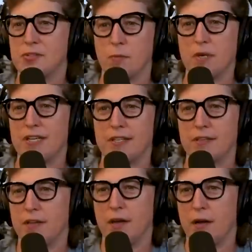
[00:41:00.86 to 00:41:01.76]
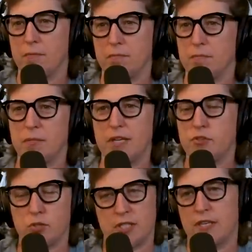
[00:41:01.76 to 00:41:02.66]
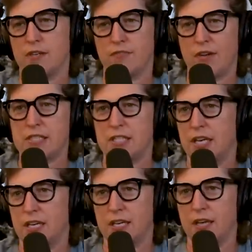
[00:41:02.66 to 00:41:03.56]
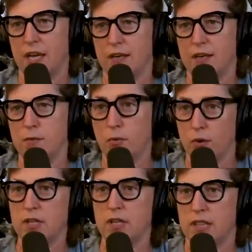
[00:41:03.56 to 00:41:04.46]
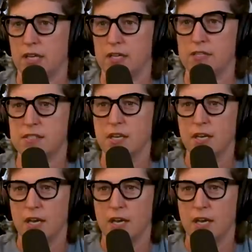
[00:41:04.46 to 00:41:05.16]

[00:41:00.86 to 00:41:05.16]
so many um interesting fascinating and important things